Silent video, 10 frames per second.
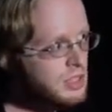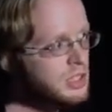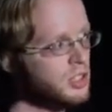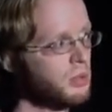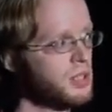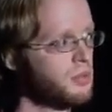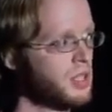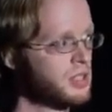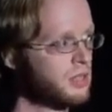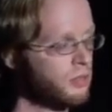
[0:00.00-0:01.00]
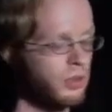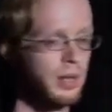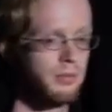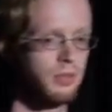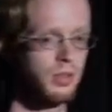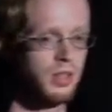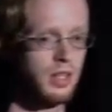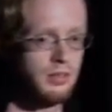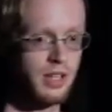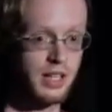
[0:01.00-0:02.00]
So we, we use the four gram for,
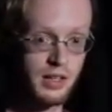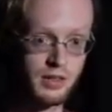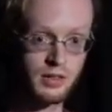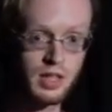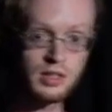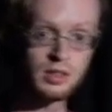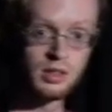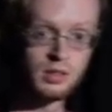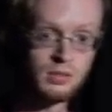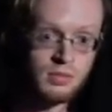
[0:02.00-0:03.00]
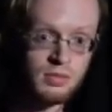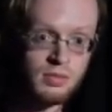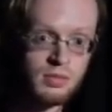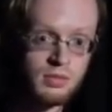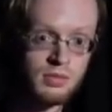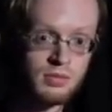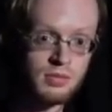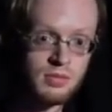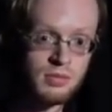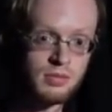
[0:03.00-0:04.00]
uh, for that kind of thing. Yes? Is that a sliding
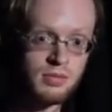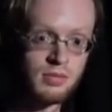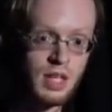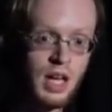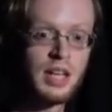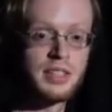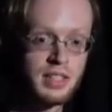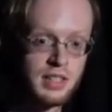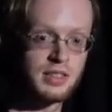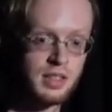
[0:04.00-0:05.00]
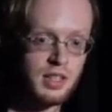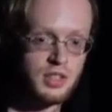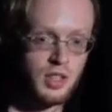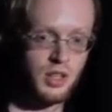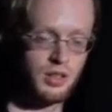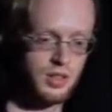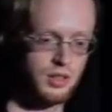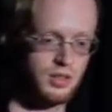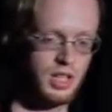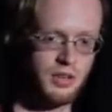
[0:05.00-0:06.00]
sequence? Yes, it is. So
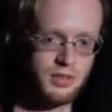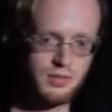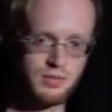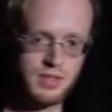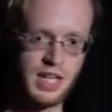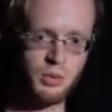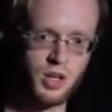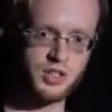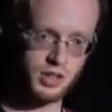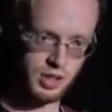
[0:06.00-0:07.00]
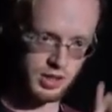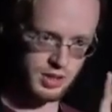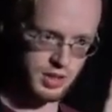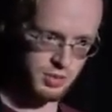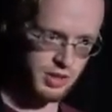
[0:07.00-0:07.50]
you, you have 10 words, you look at three